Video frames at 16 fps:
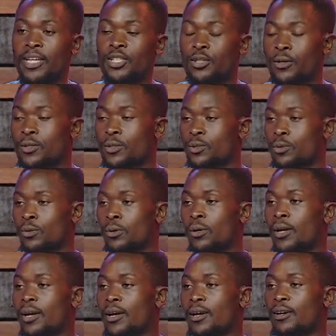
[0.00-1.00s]
they chose to
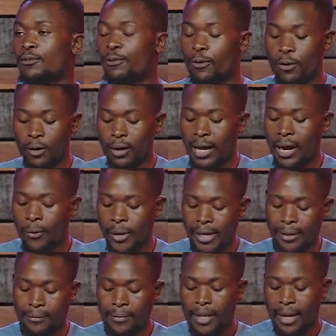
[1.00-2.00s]
fall
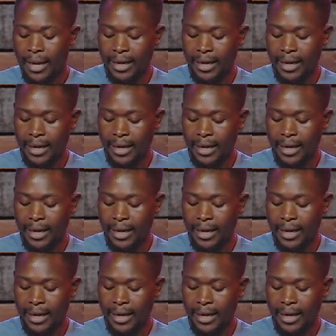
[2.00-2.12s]
away.